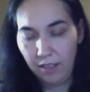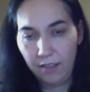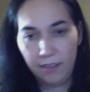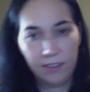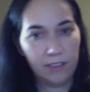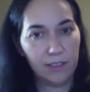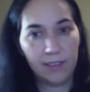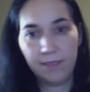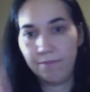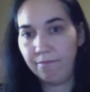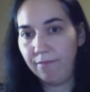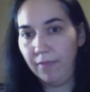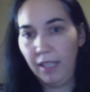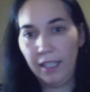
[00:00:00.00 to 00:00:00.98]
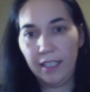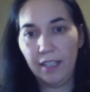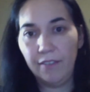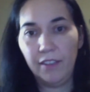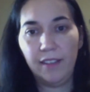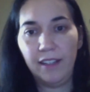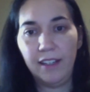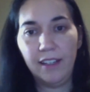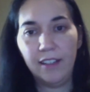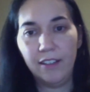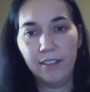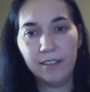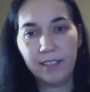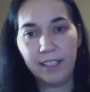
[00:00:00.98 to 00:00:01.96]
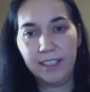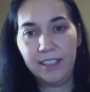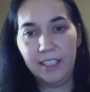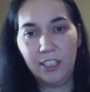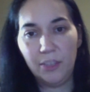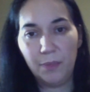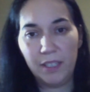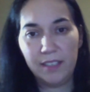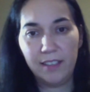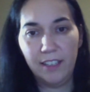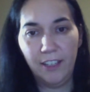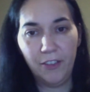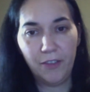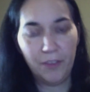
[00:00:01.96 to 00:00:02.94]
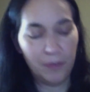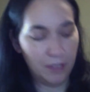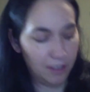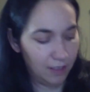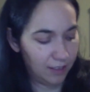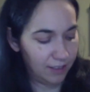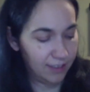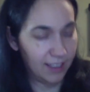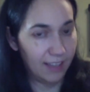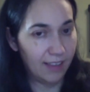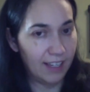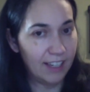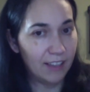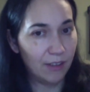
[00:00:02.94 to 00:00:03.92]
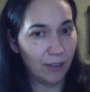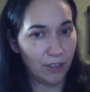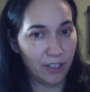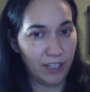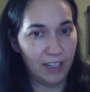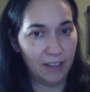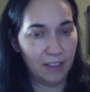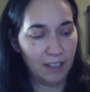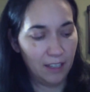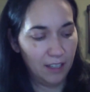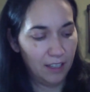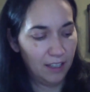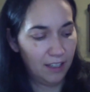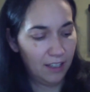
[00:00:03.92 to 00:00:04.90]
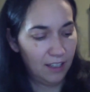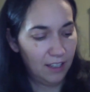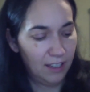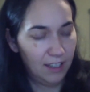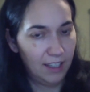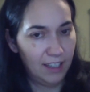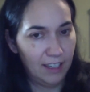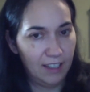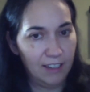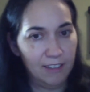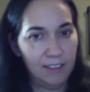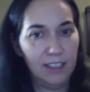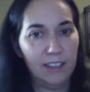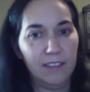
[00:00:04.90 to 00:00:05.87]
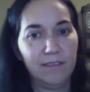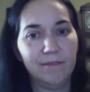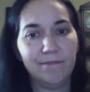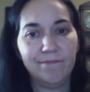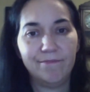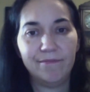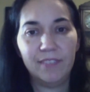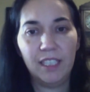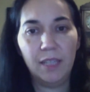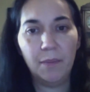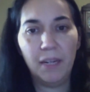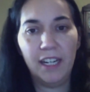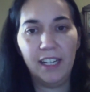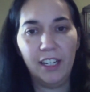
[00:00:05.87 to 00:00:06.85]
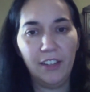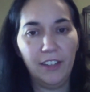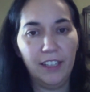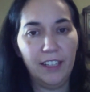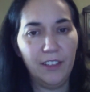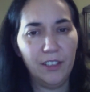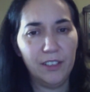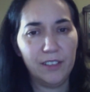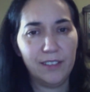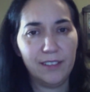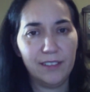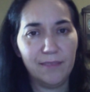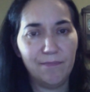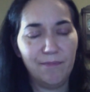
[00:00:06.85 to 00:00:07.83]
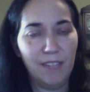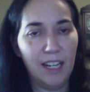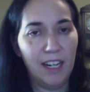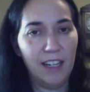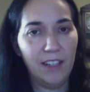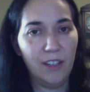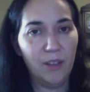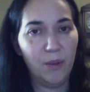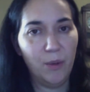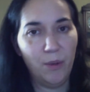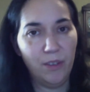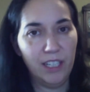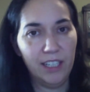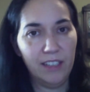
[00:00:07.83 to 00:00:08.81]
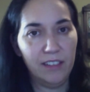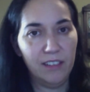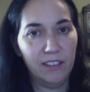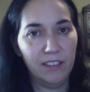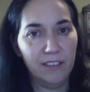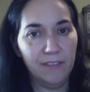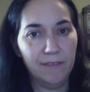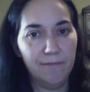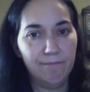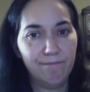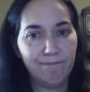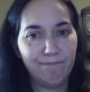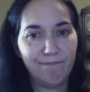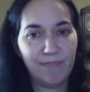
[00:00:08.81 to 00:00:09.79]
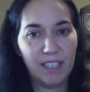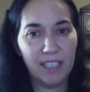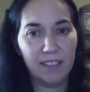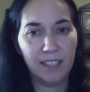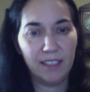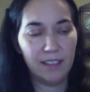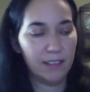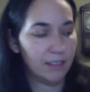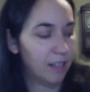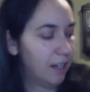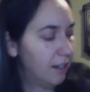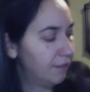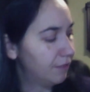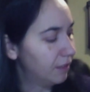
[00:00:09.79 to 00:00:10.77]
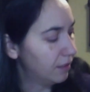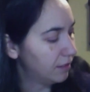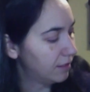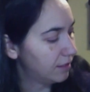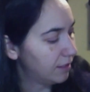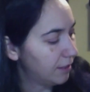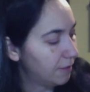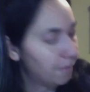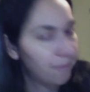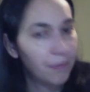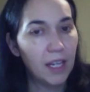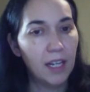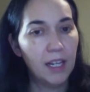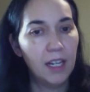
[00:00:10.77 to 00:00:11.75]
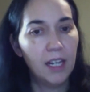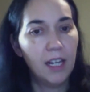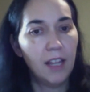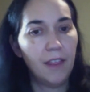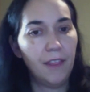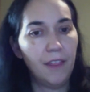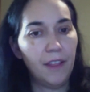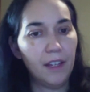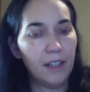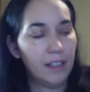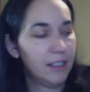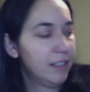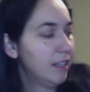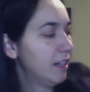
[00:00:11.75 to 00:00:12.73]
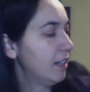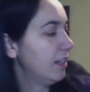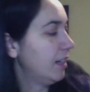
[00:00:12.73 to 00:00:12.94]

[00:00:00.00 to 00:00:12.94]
Just like everything else, I teach myself because I like learning, and in my area there's not a whole lot of things like this offered. So the yarn